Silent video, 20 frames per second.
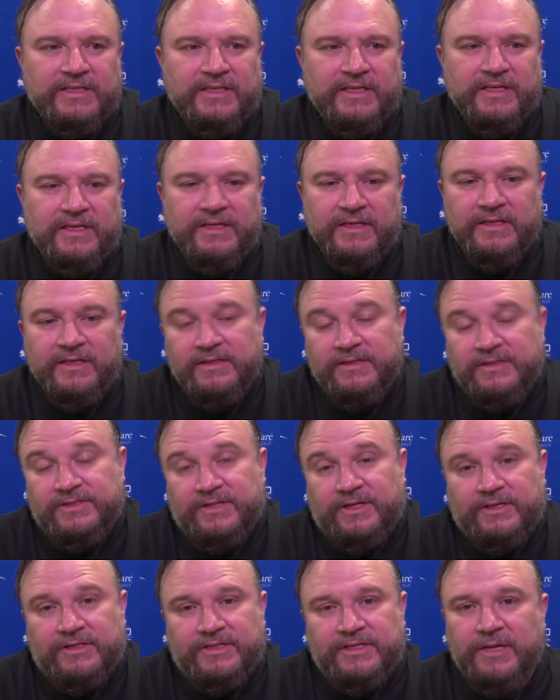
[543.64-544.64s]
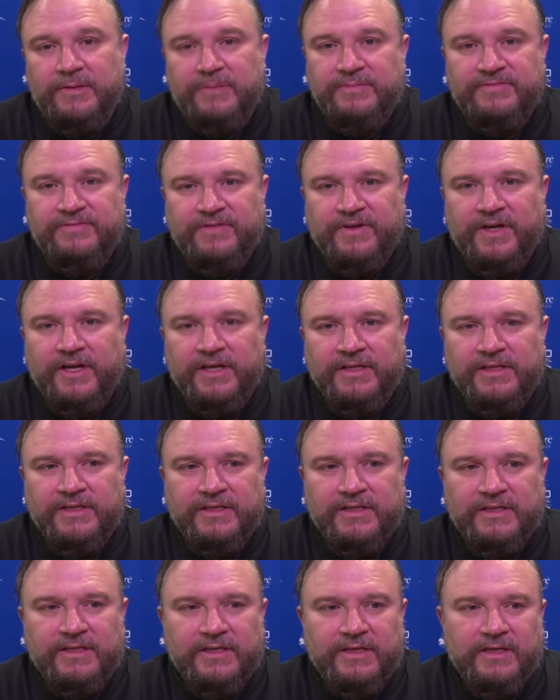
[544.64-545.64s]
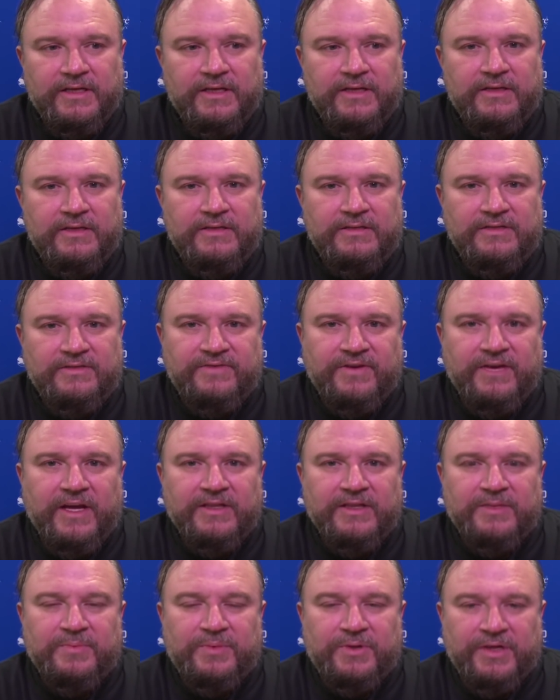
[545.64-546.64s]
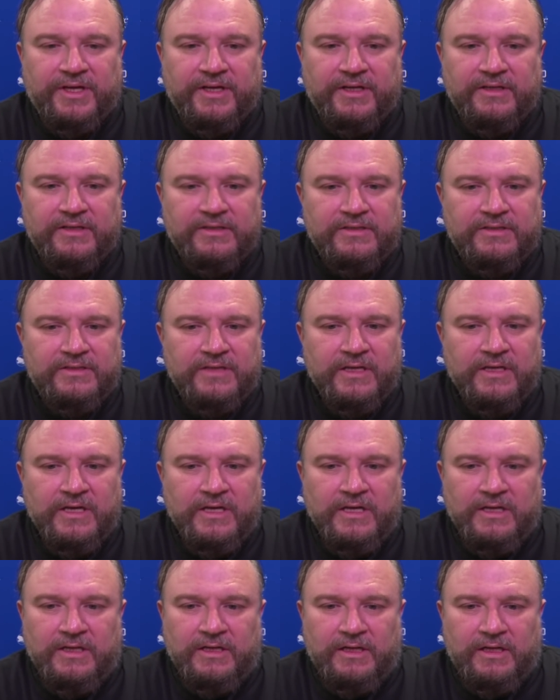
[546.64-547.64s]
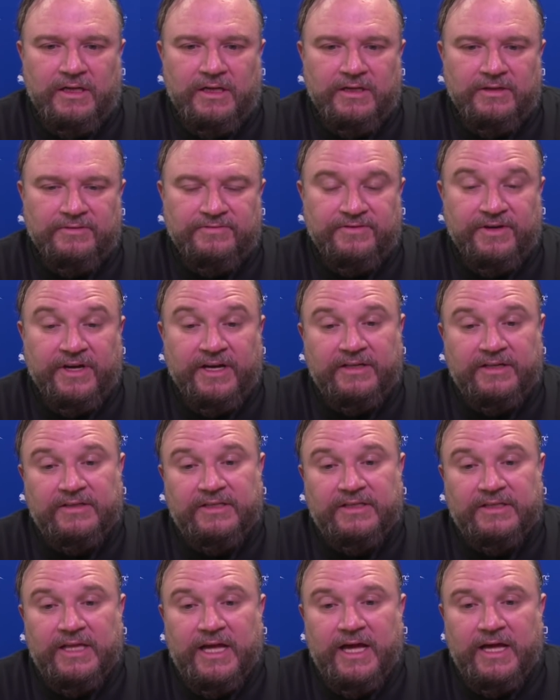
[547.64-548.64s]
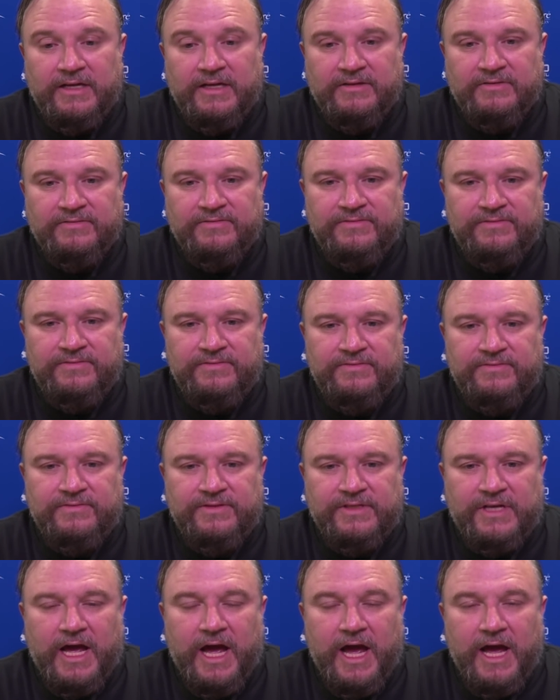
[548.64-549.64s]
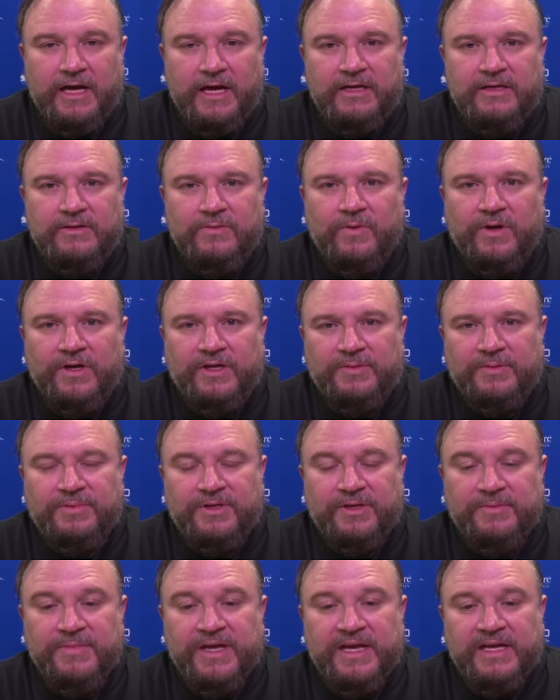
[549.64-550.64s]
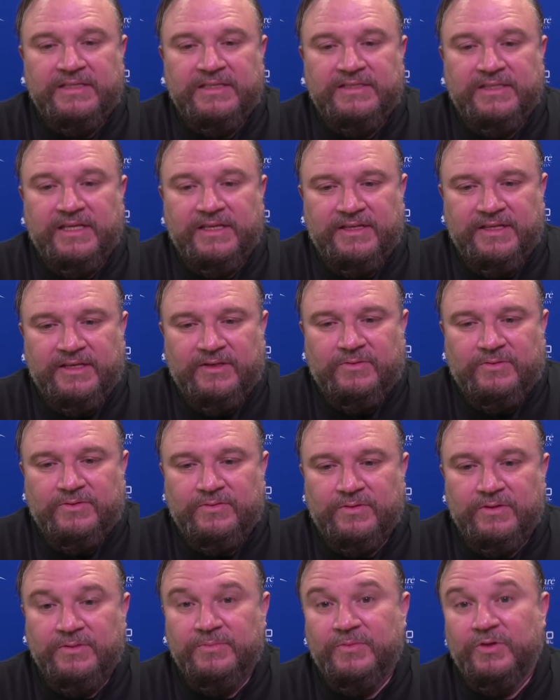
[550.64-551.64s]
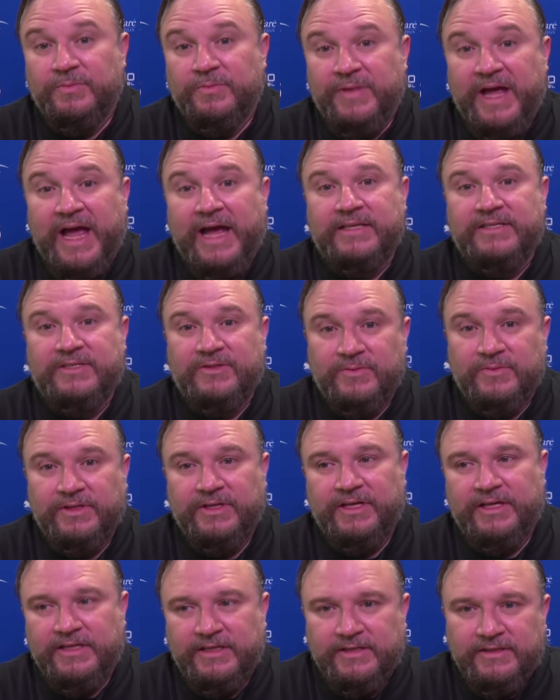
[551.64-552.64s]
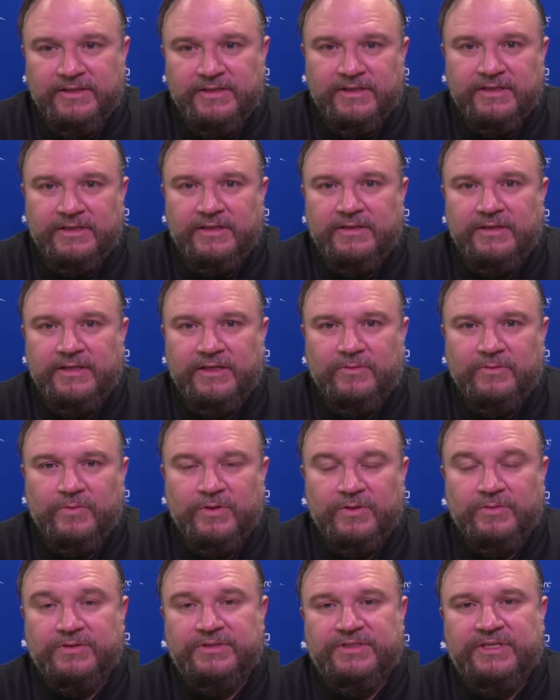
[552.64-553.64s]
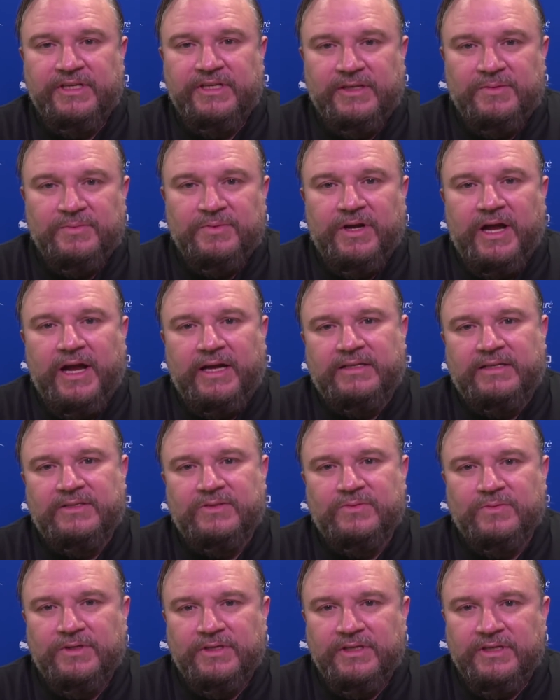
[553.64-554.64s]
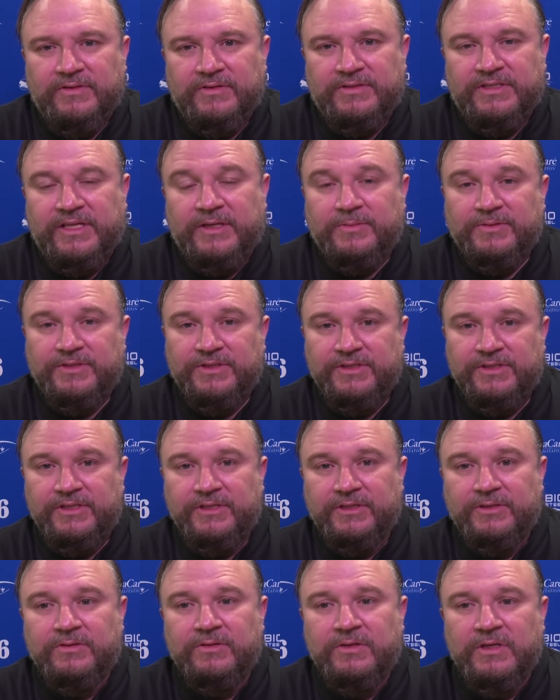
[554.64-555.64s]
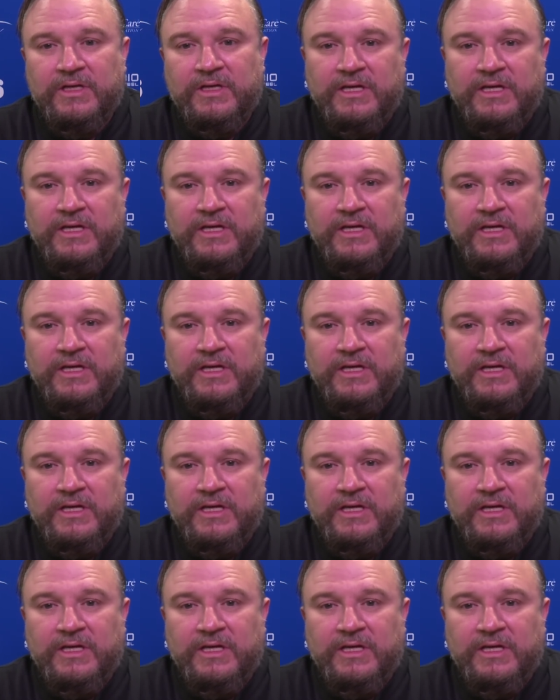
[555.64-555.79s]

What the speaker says: then it's our job to find the players. Frankly, a lot of Doc wanting to play Maxey, I think, was really more Maxey related, that we were seeing in practice what he was able to do.